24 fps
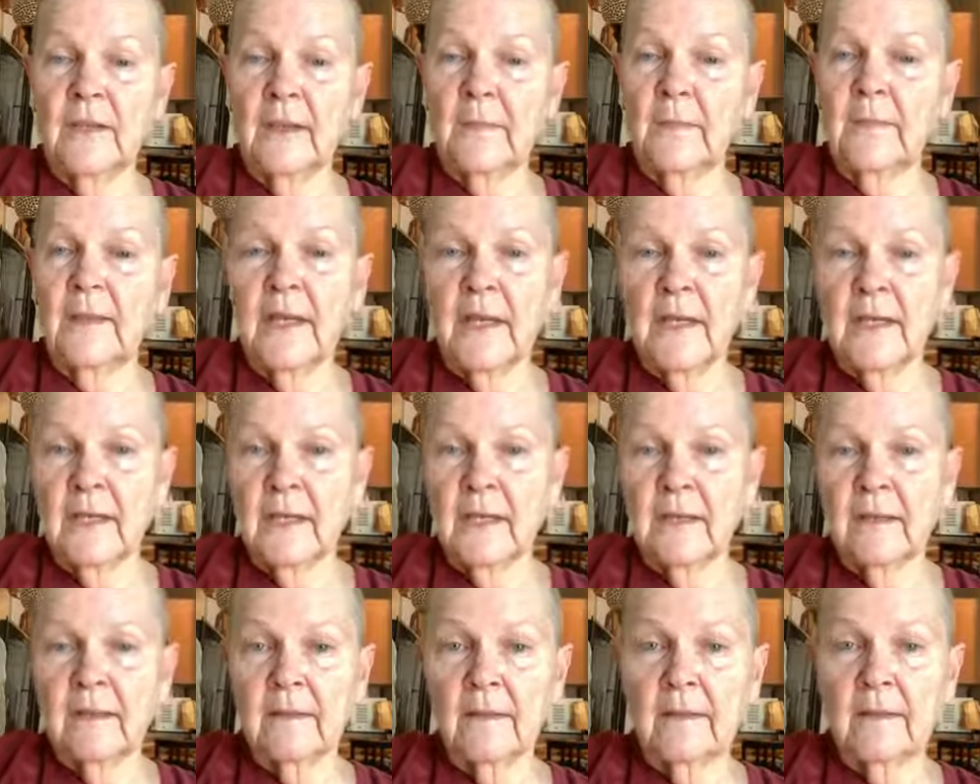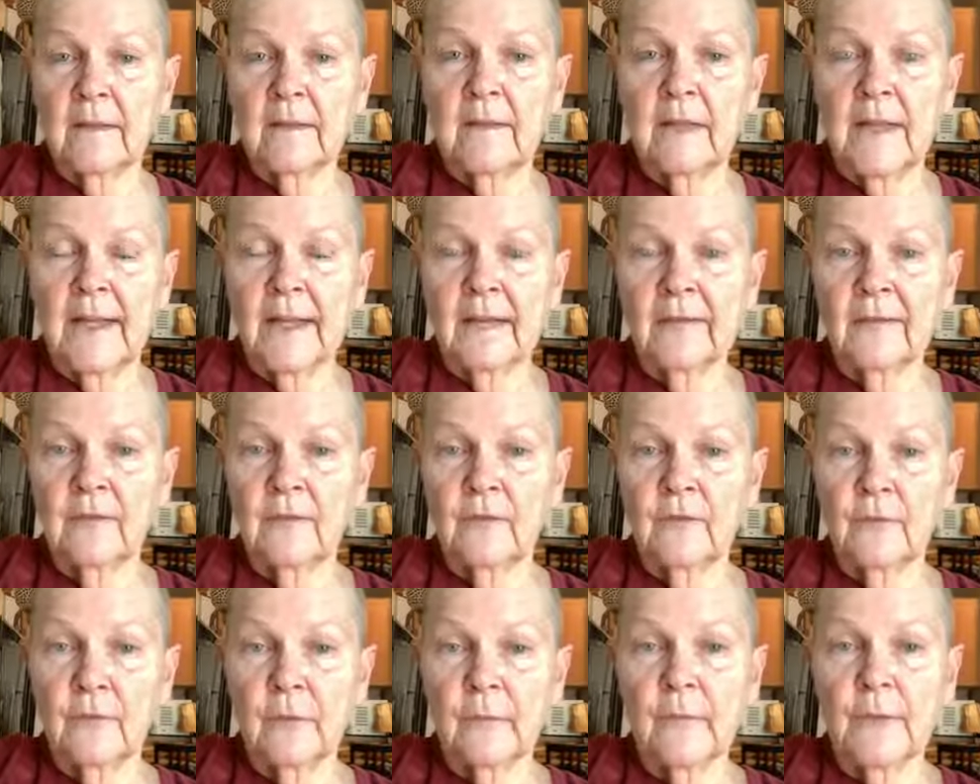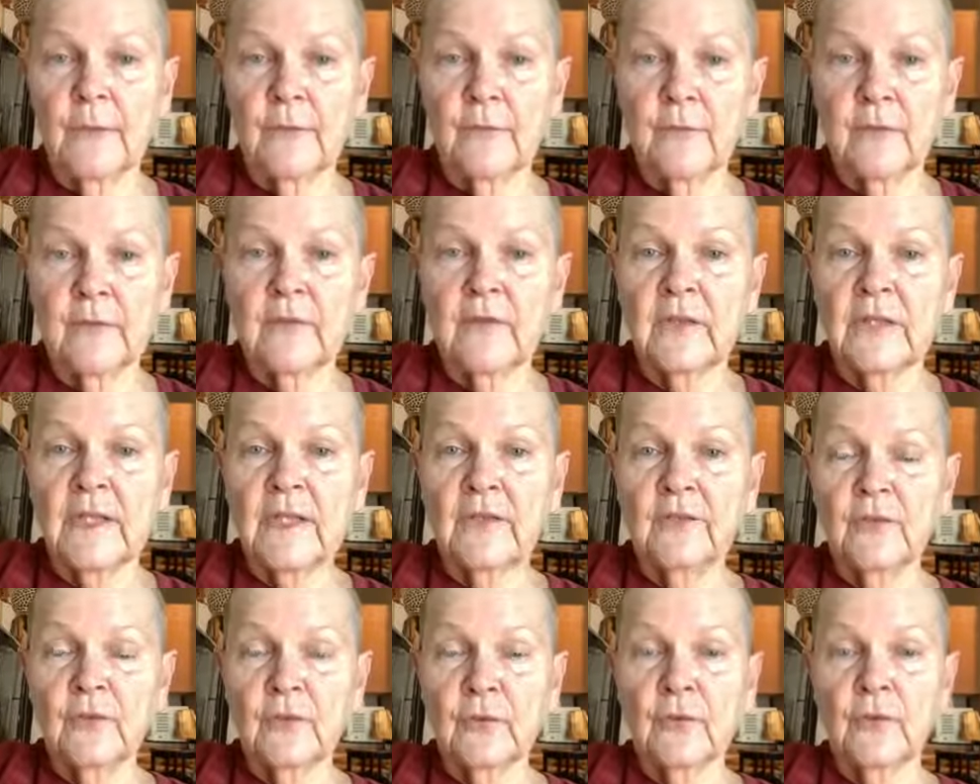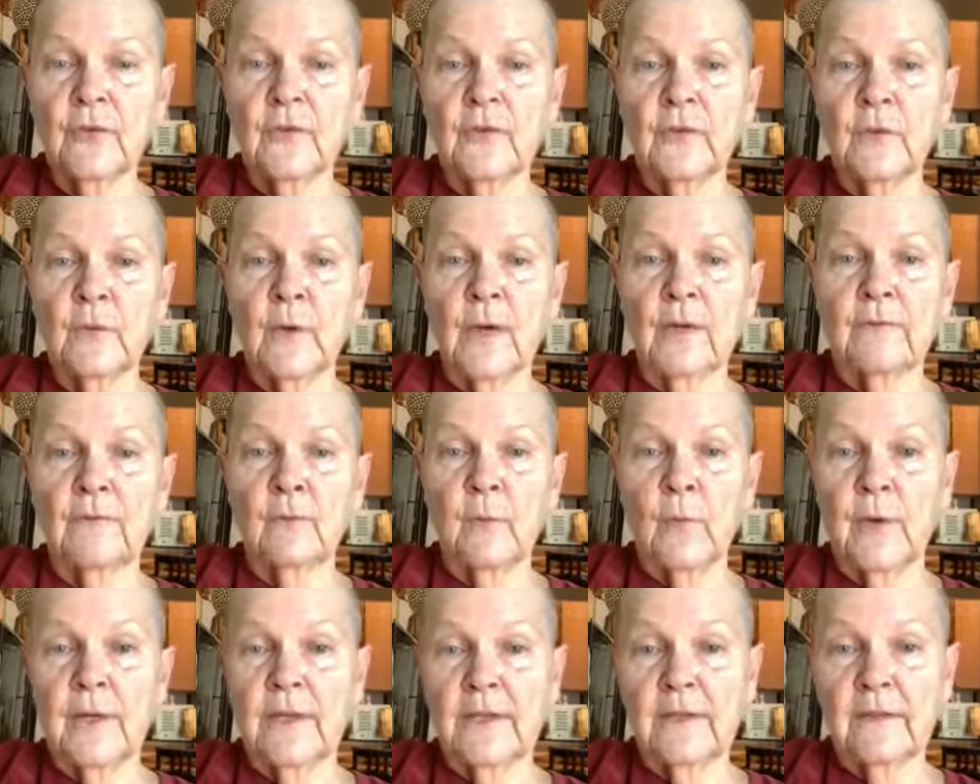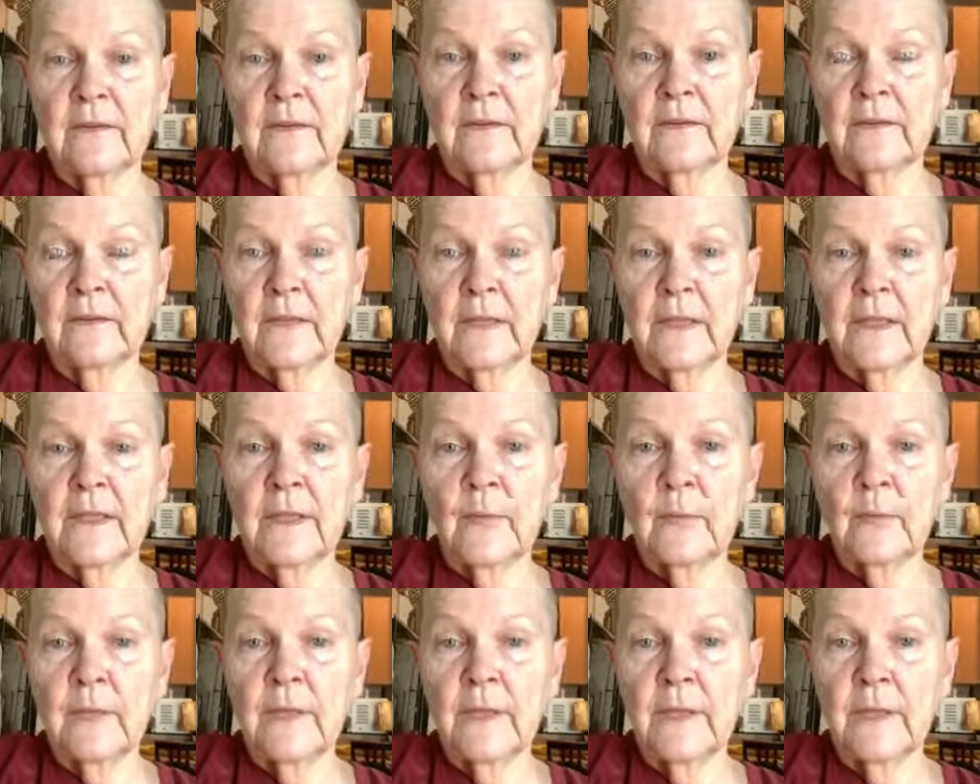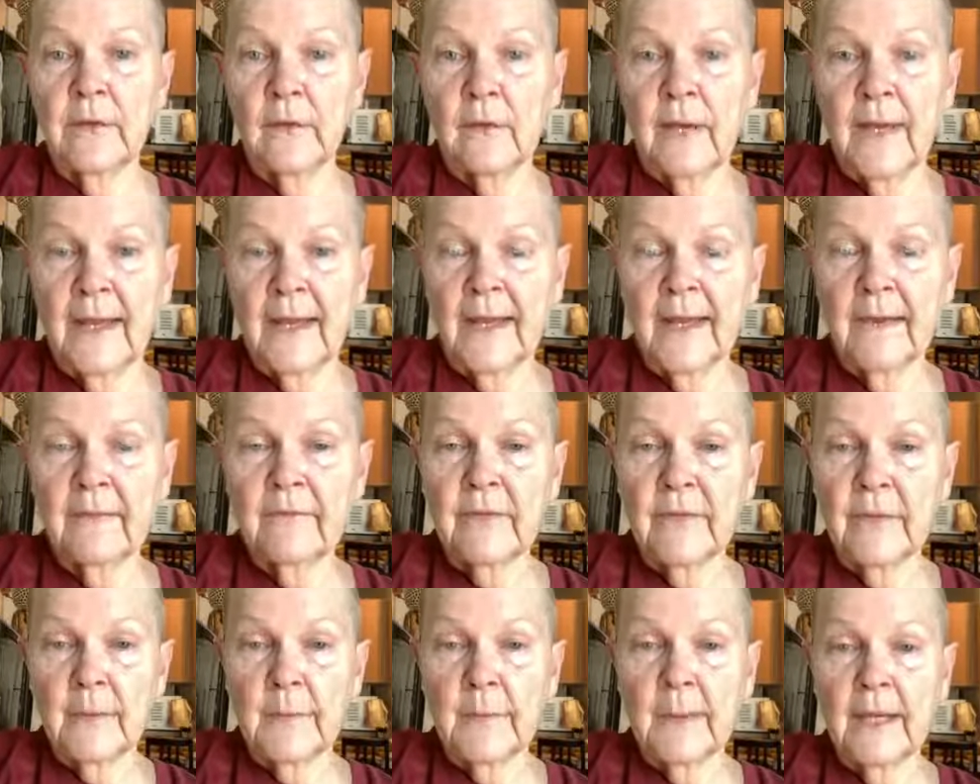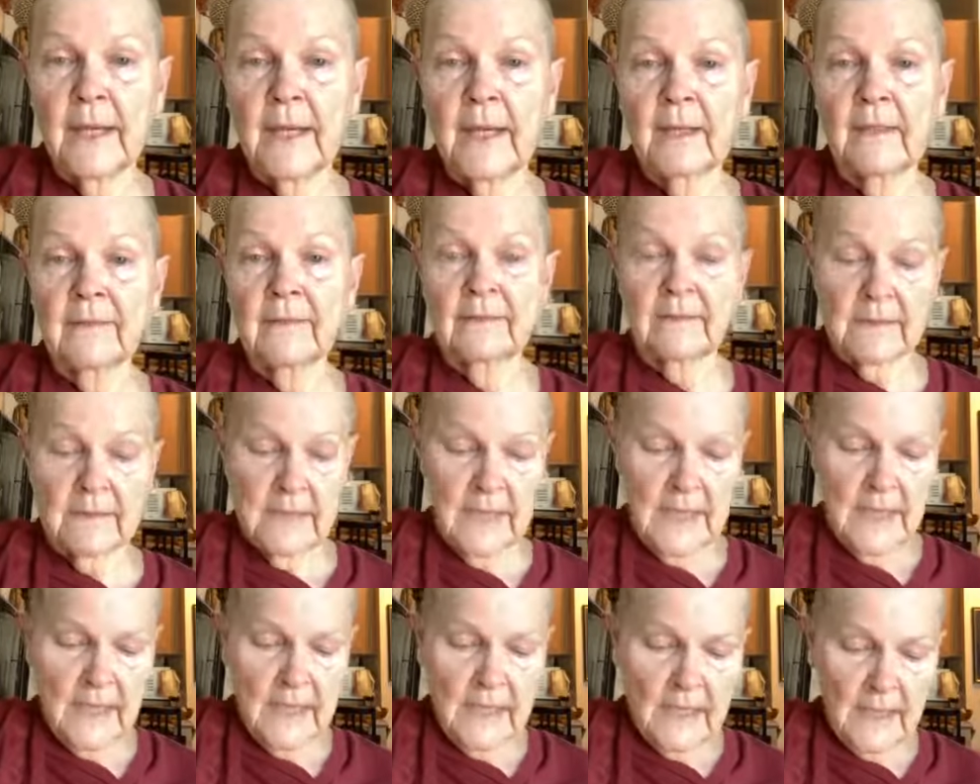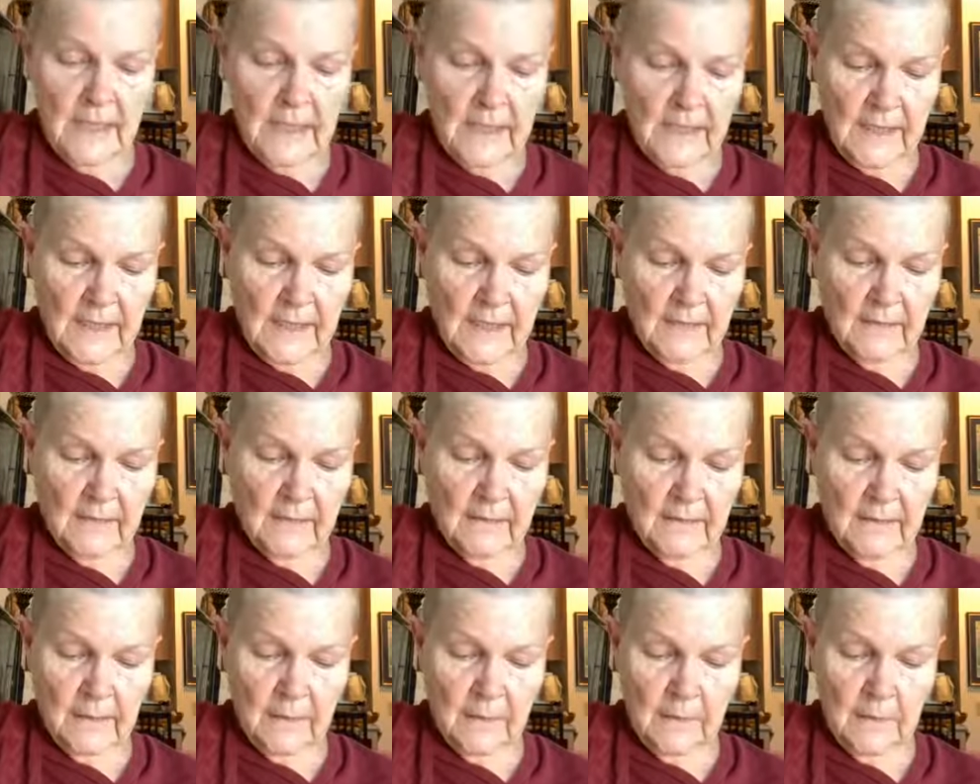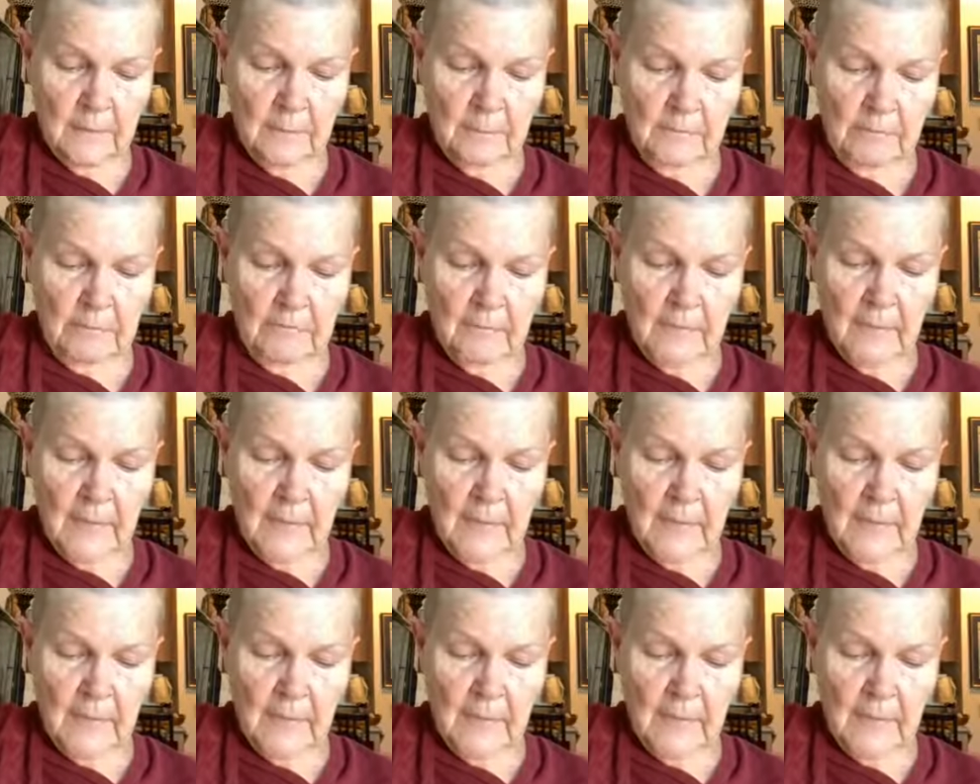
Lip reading: I'm taking classes from different teachers who I've wanted to study with or have in the past, and I'm